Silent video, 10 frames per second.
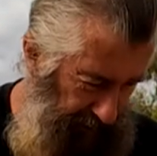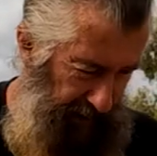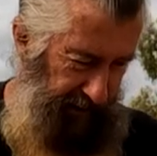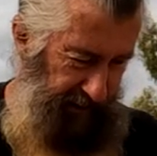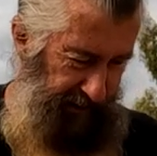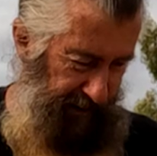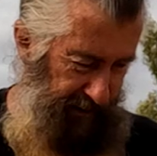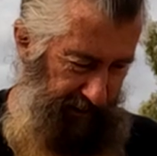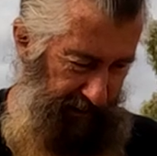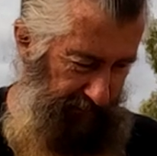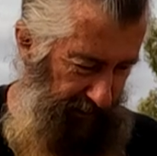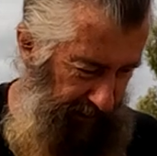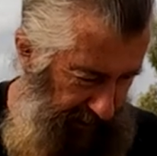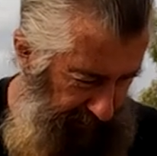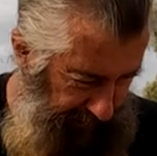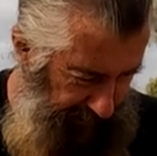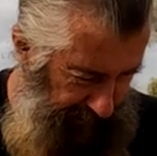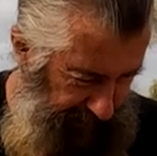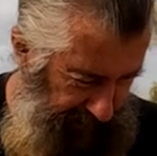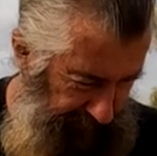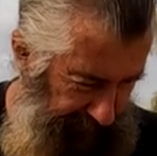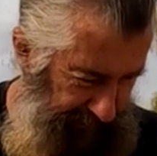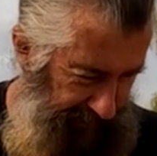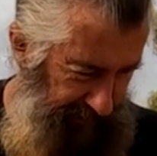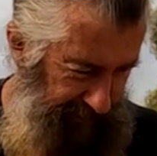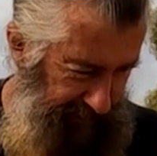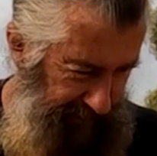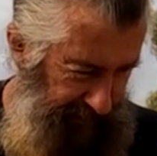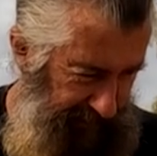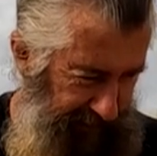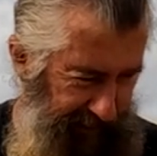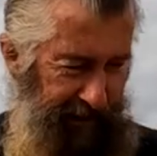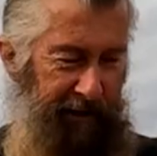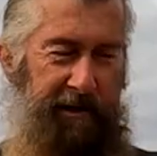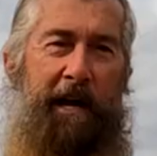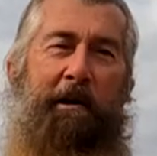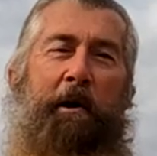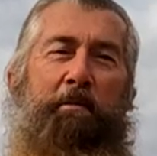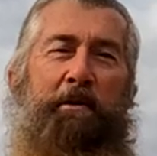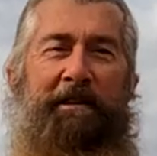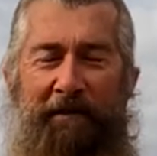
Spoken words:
litres, I really don't think that's enough. So I'll put